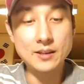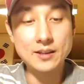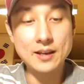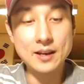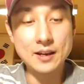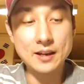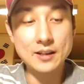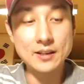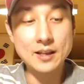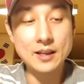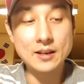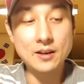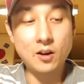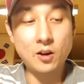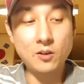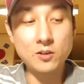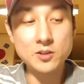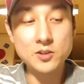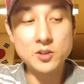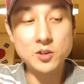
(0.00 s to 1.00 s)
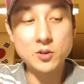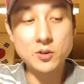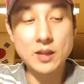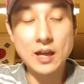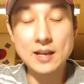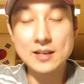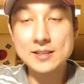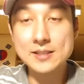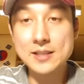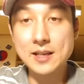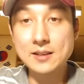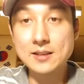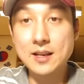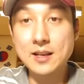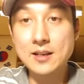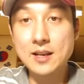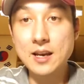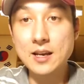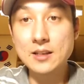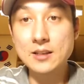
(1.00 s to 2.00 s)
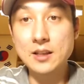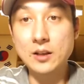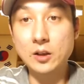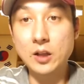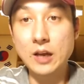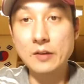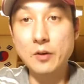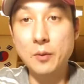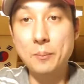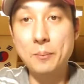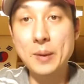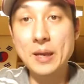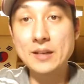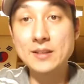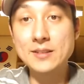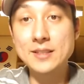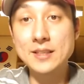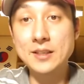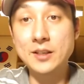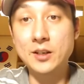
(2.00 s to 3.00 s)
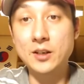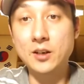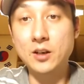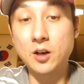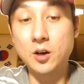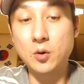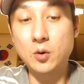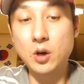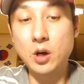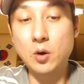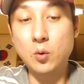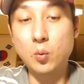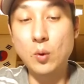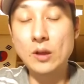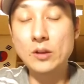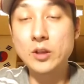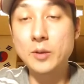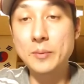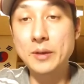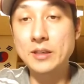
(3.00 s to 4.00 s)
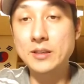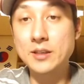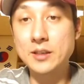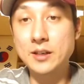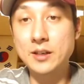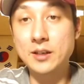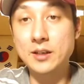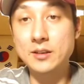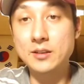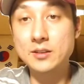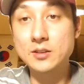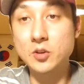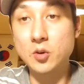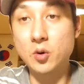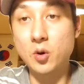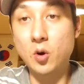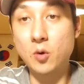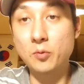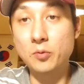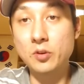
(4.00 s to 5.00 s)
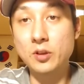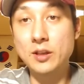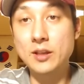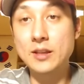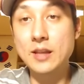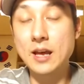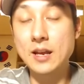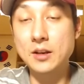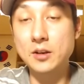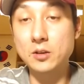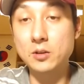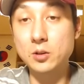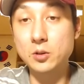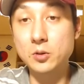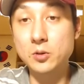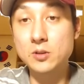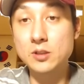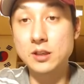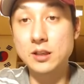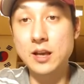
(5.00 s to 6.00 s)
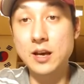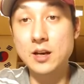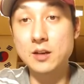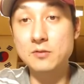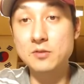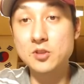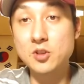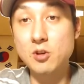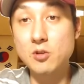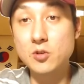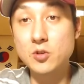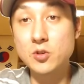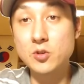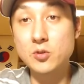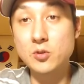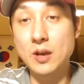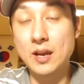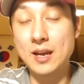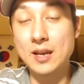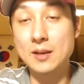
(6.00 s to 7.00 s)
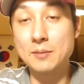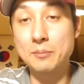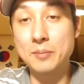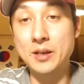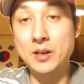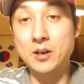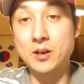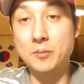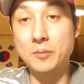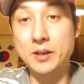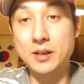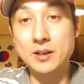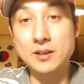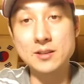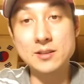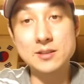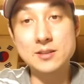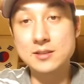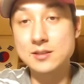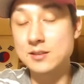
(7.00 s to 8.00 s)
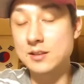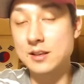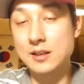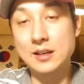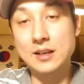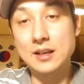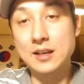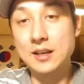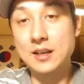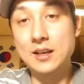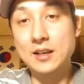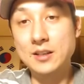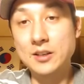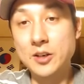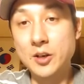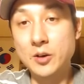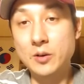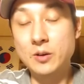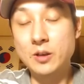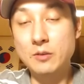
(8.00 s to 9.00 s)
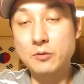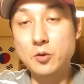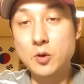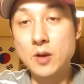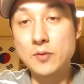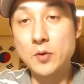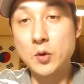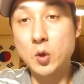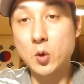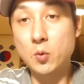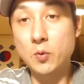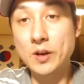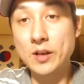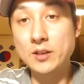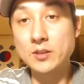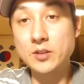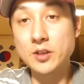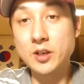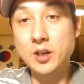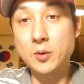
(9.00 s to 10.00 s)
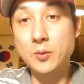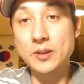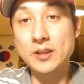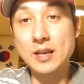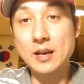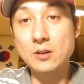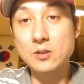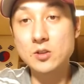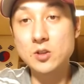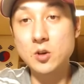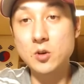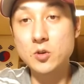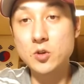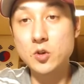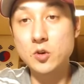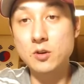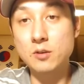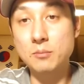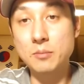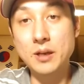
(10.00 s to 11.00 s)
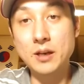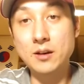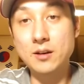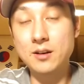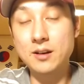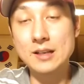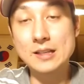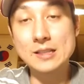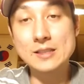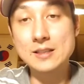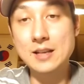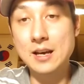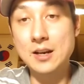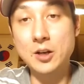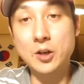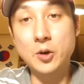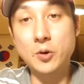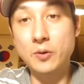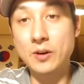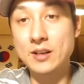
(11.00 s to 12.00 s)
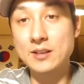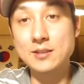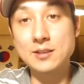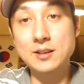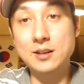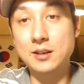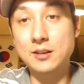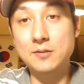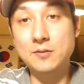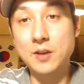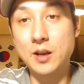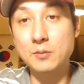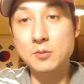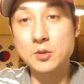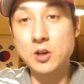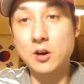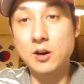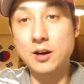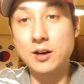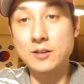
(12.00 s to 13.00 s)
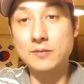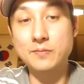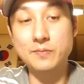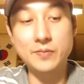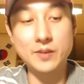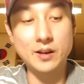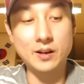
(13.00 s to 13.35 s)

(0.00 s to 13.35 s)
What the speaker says: Yeah, and then also that Sunday night, they'll have a big dinner, a welcoming dinner. So hopefully that includes a lot of soju and beer, because, you know, if you have a Korean dinner without soju and beer, it's not a Korean dinner. I'm sorry.